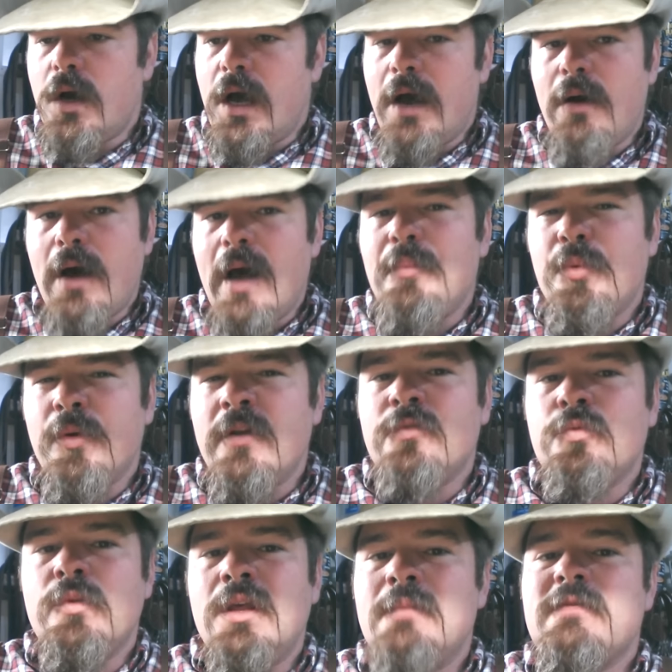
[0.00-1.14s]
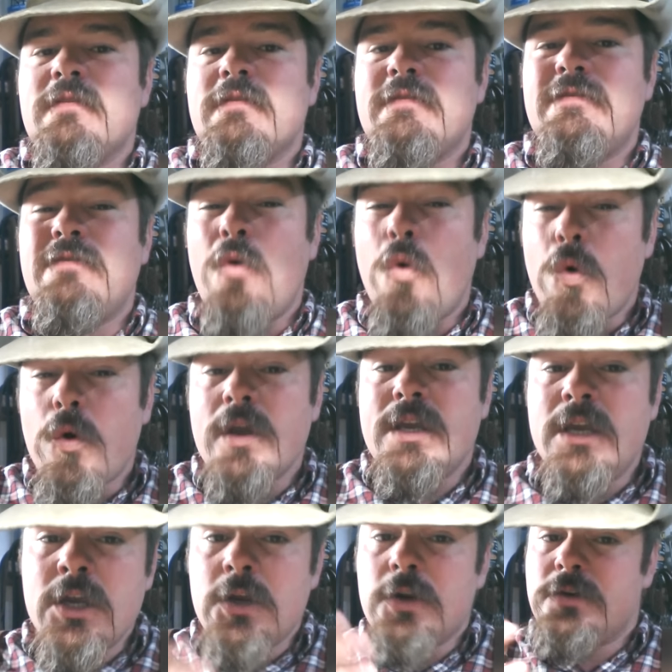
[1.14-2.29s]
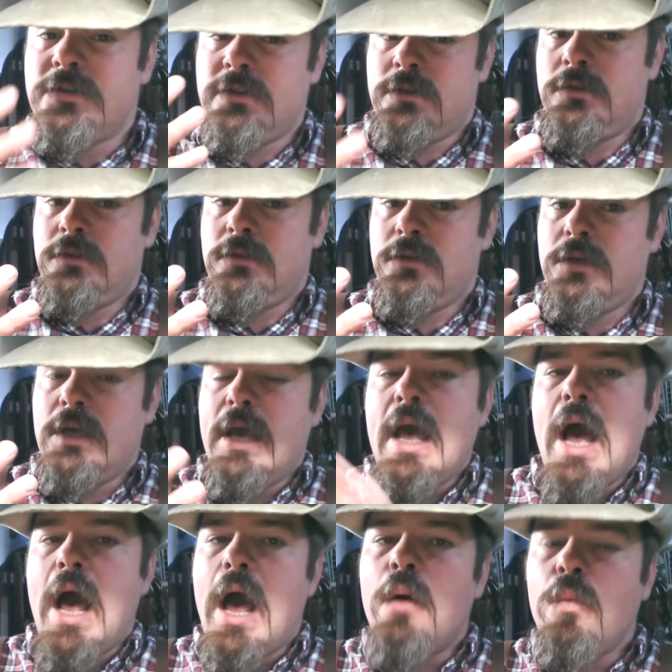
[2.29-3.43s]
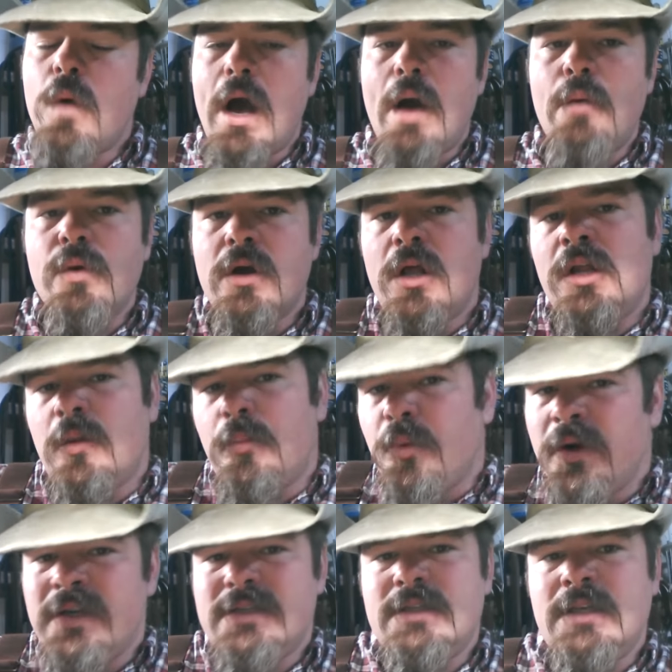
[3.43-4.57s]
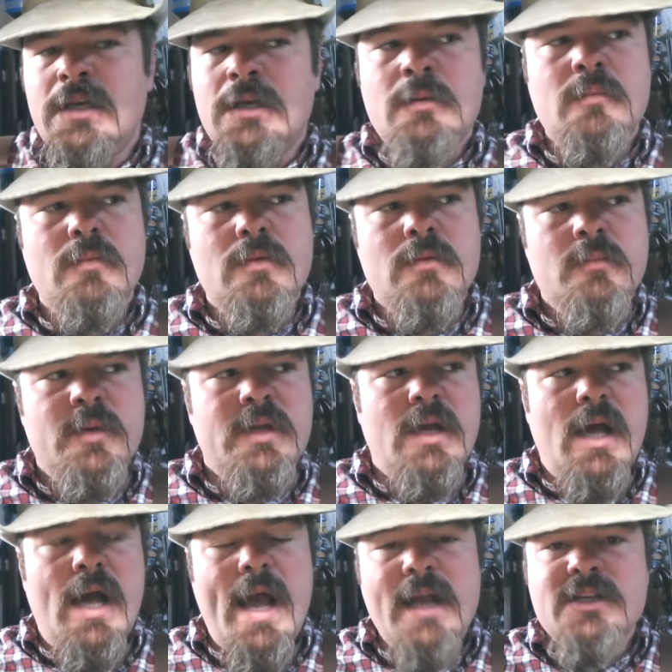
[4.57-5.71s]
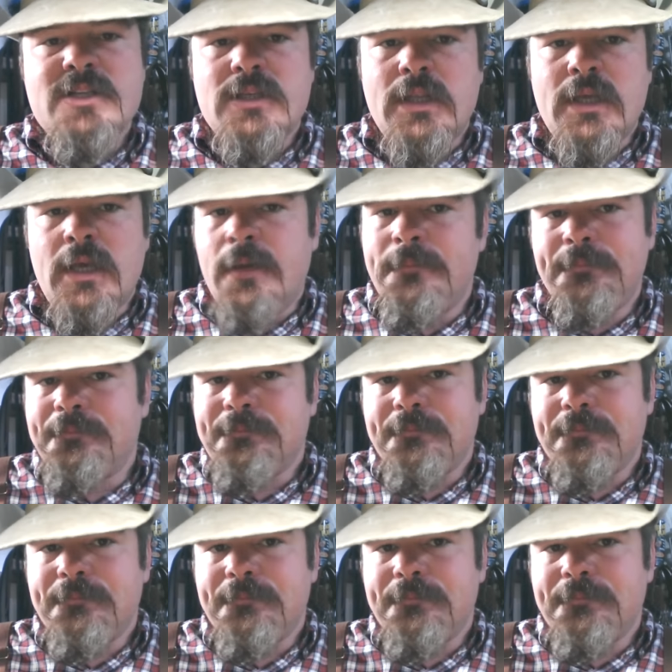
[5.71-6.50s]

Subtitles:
I apprenticed with him for 4 years. I would call it apprenticing, but actually,